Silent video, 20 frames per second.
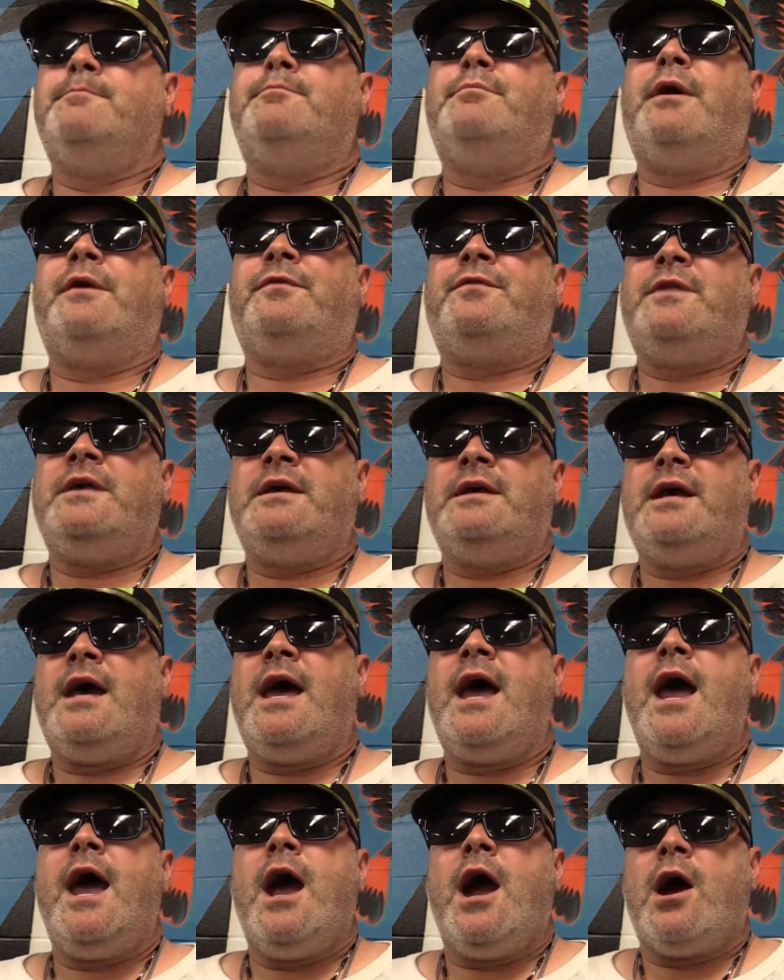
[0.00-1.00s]
But the
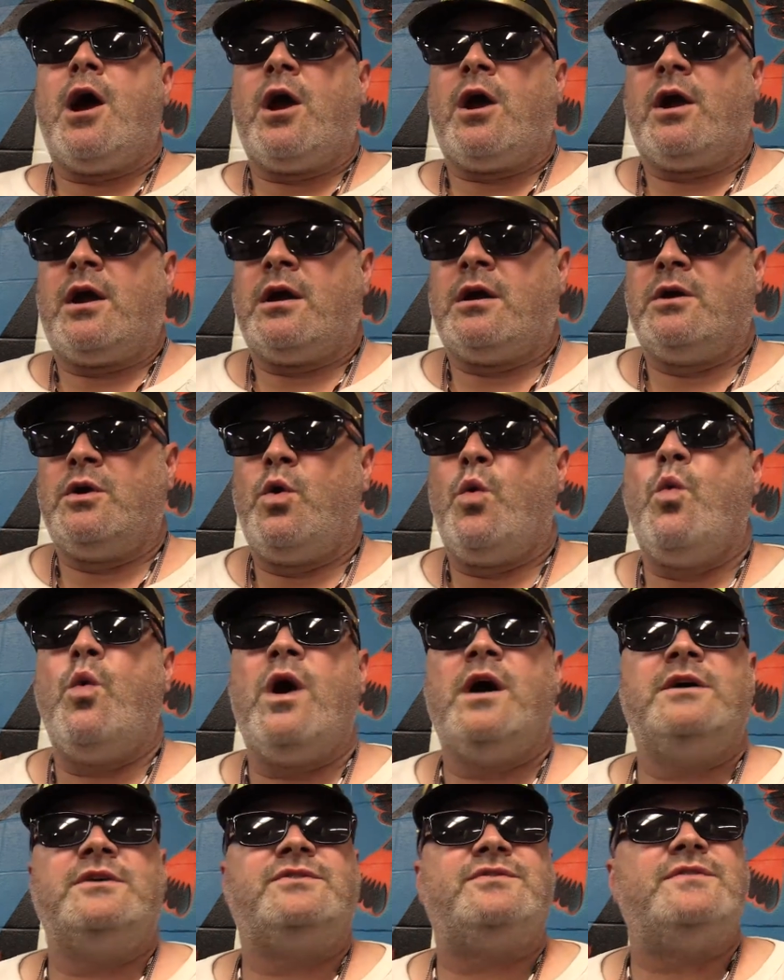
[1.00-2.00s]
air
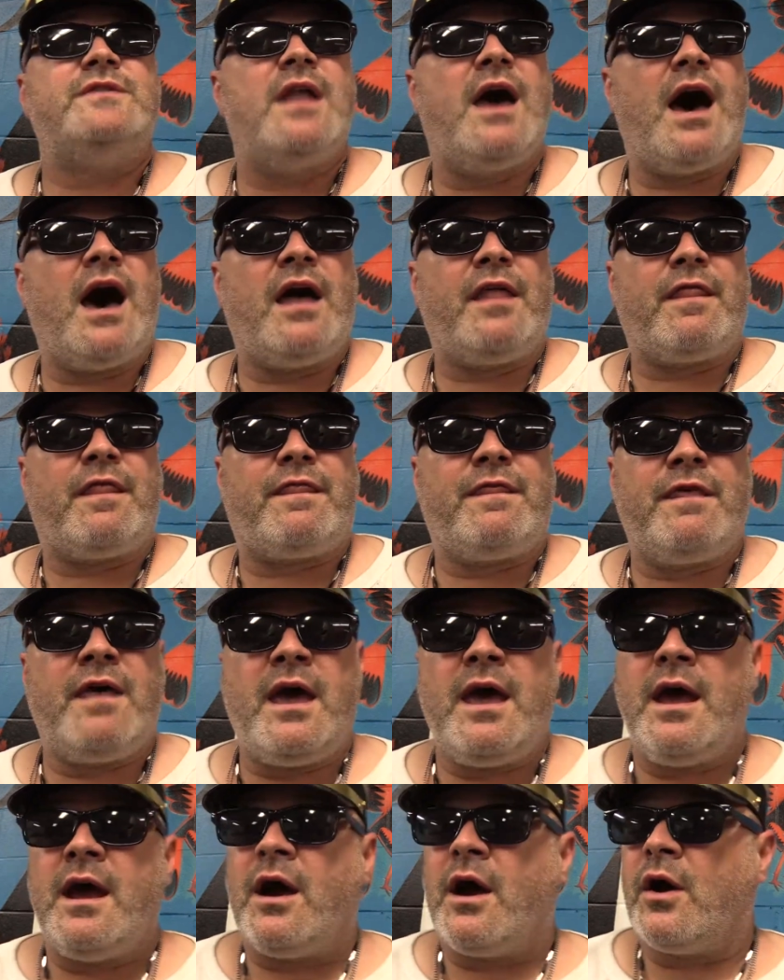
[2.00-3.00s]
was not
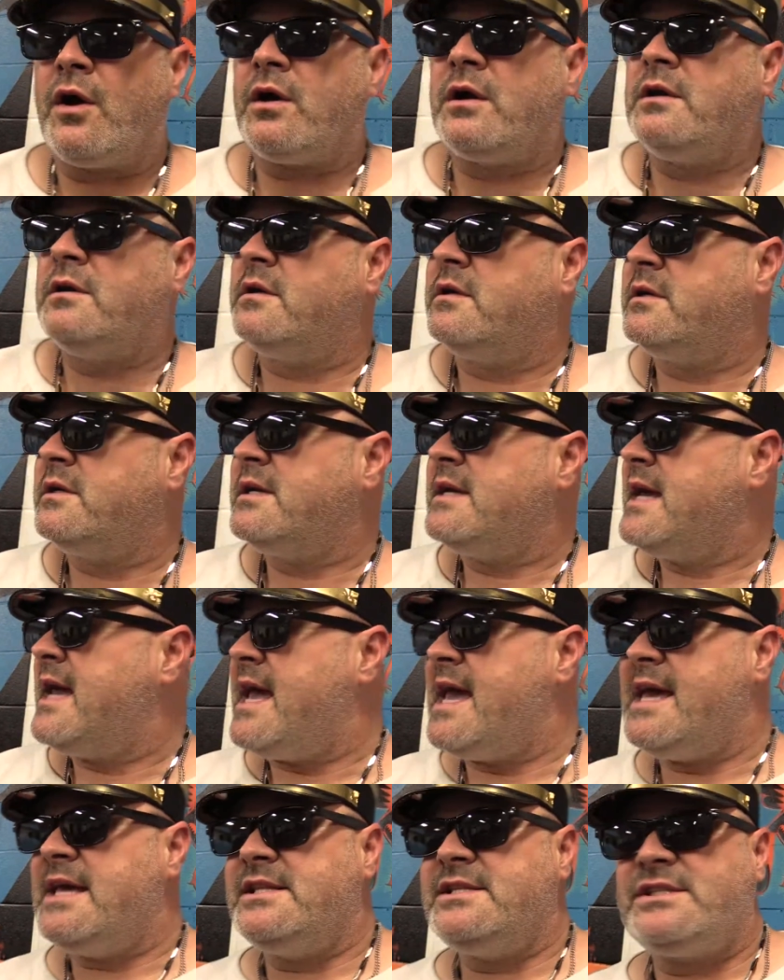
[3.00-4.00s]
there.
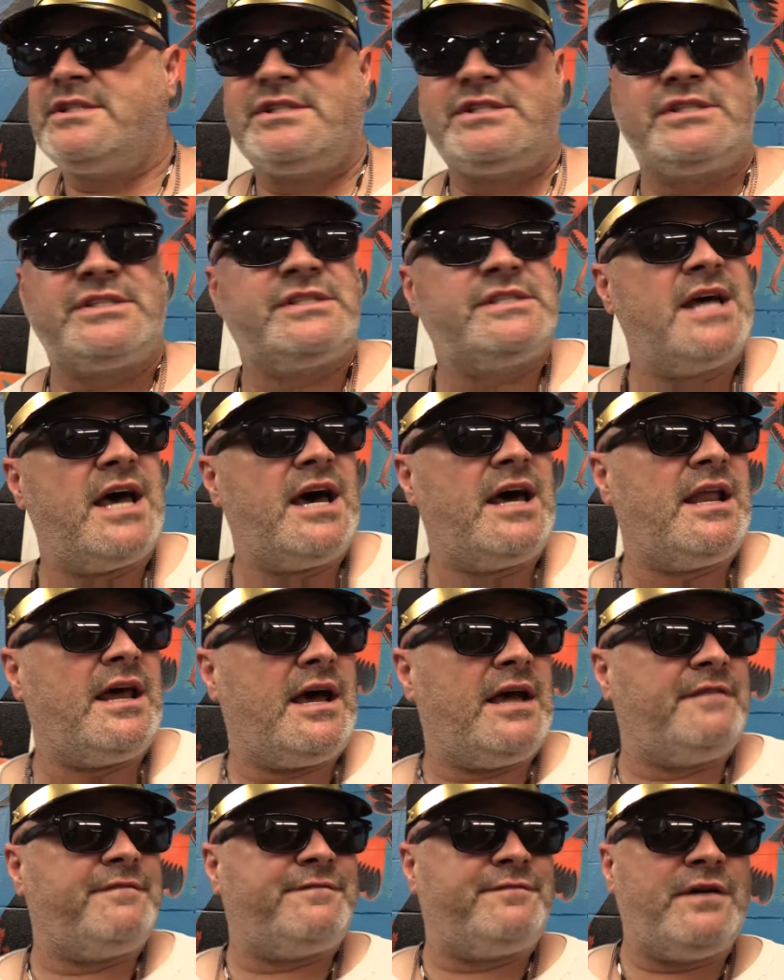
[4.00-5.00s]
Instead,
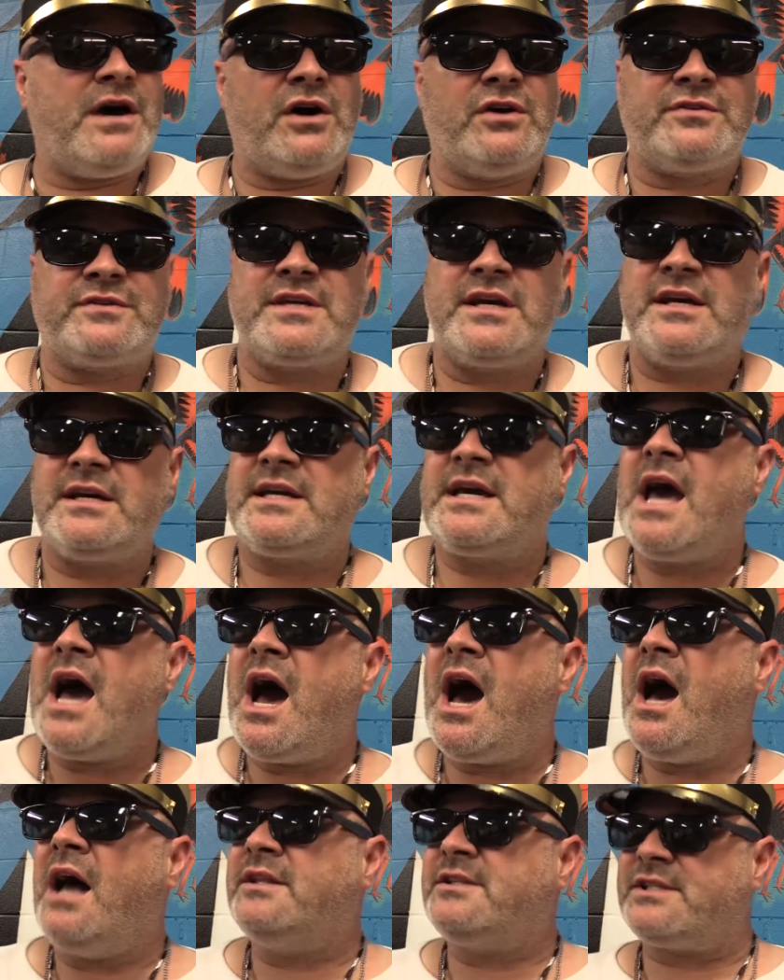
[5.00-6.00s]
I felt a
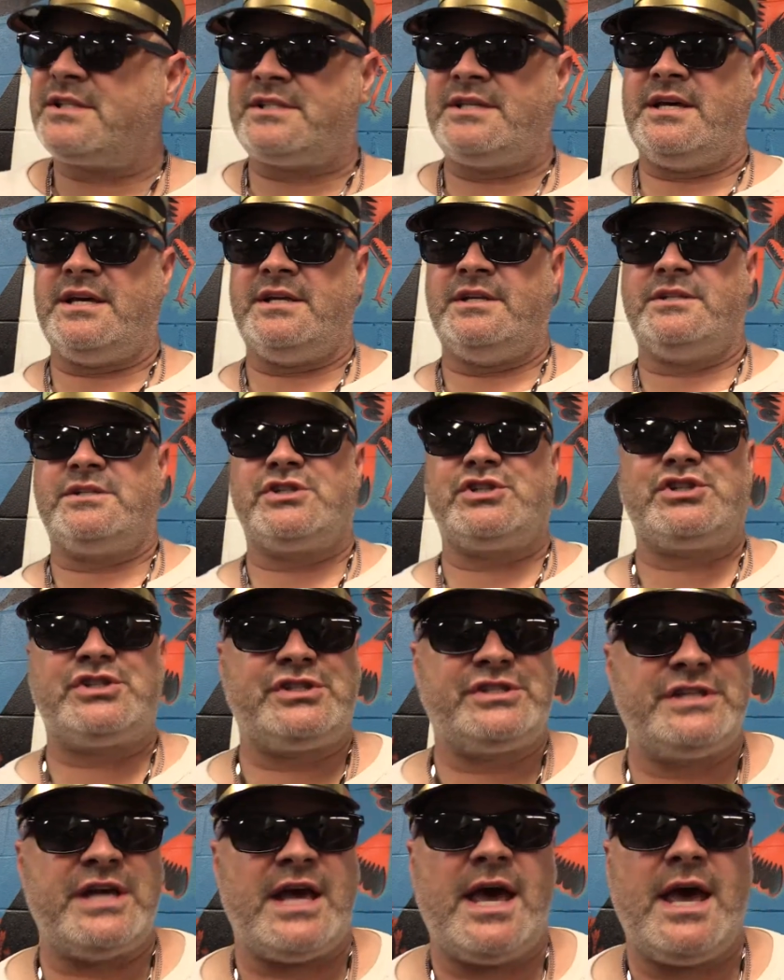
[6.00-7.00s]
constant
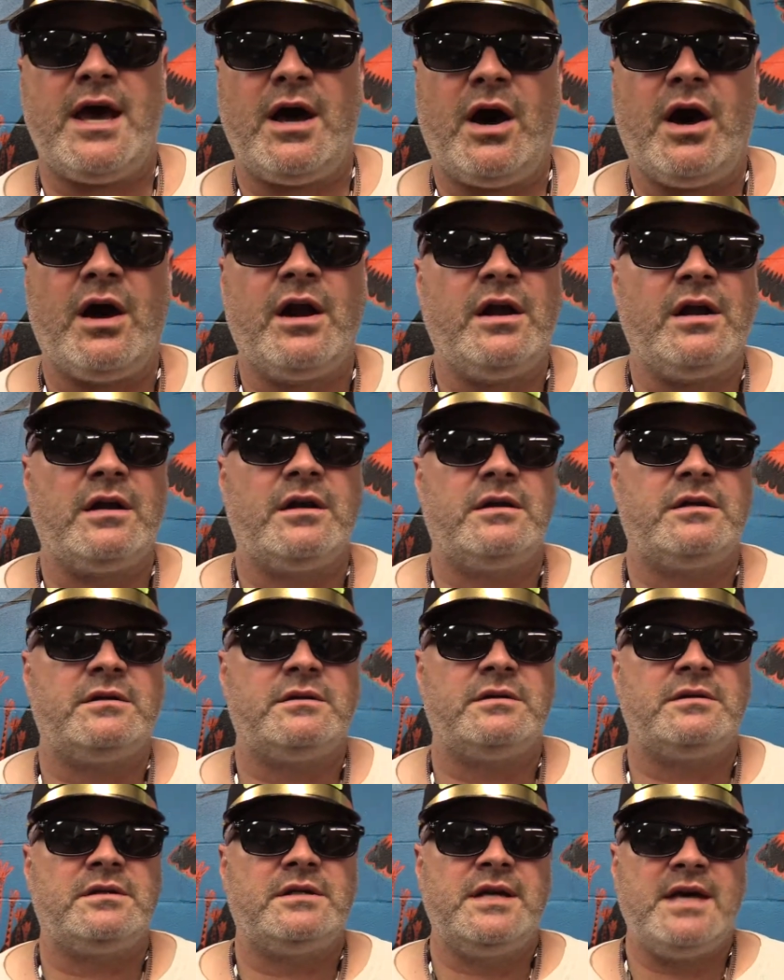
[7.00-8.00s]
stare.
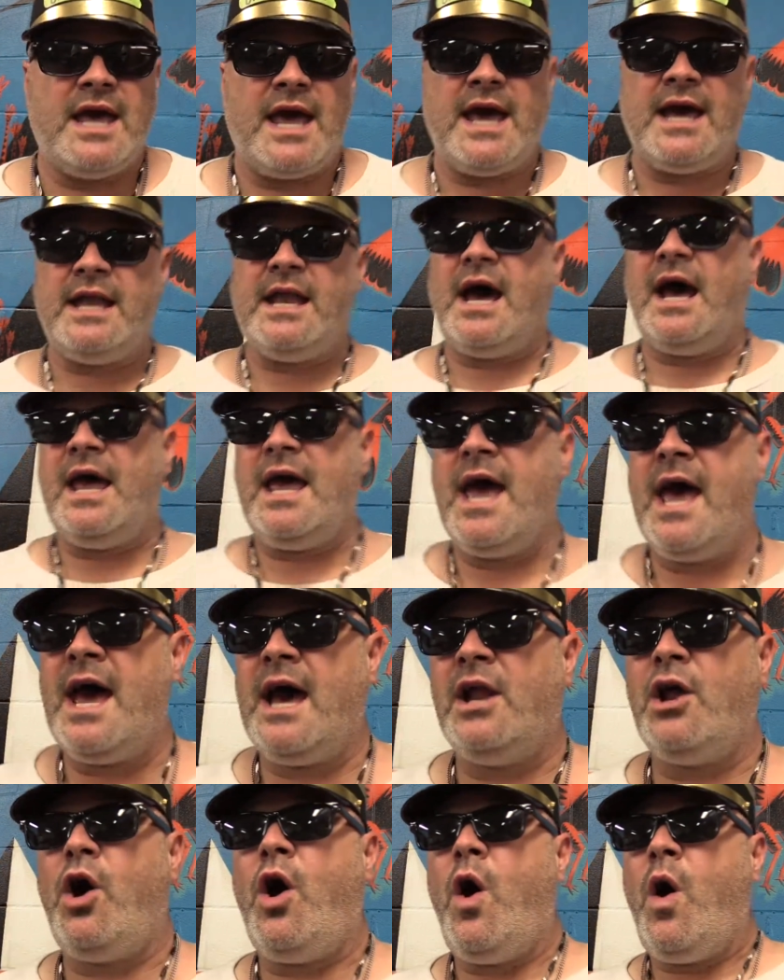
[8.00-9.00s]
And I
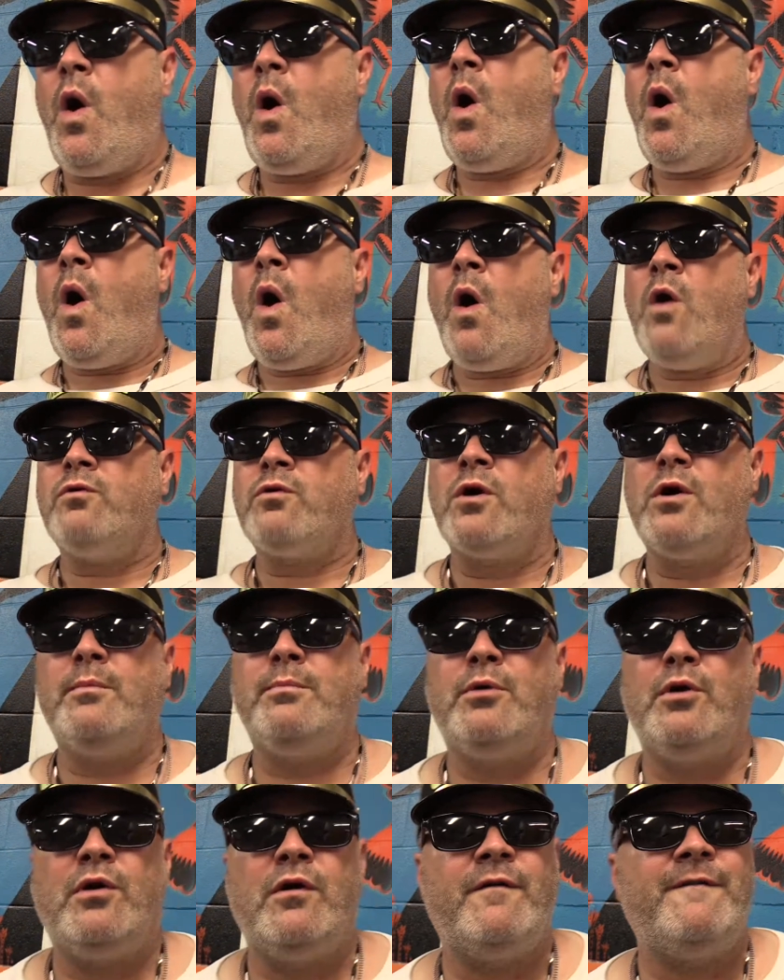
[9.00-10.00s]
had a
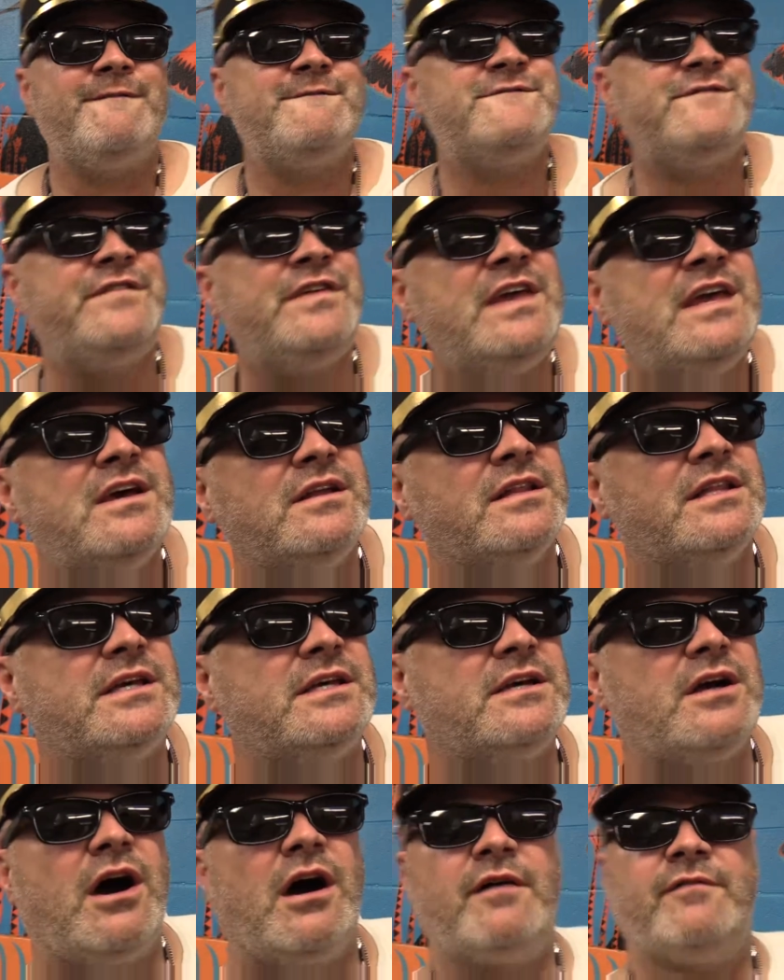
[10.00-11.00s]
horrible
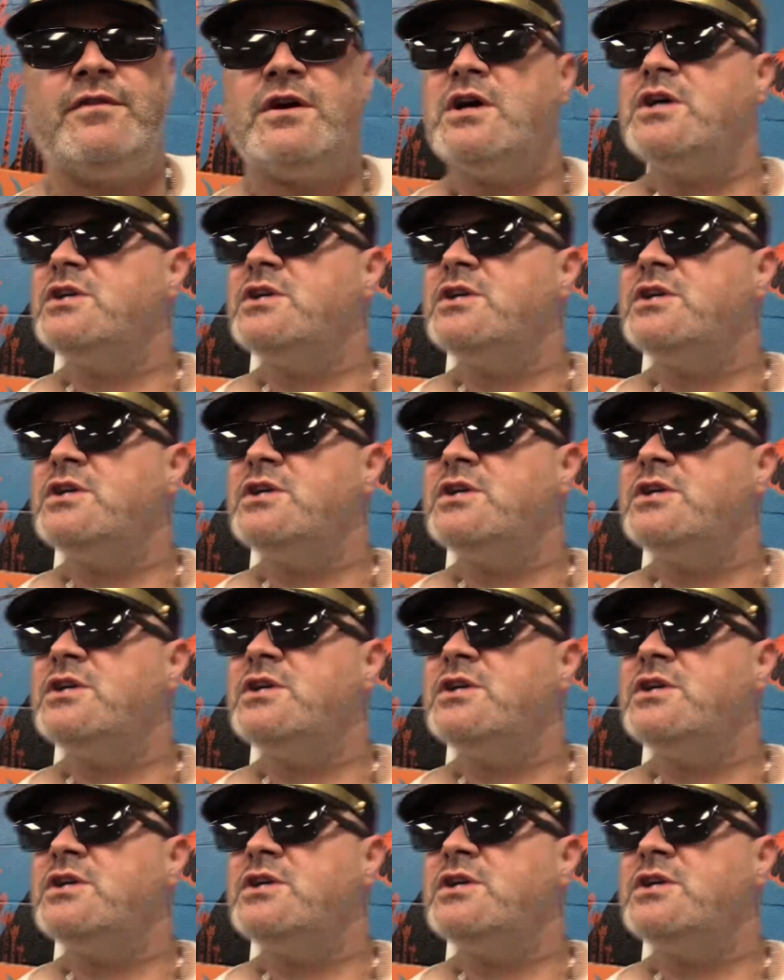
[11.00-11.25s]
feeling of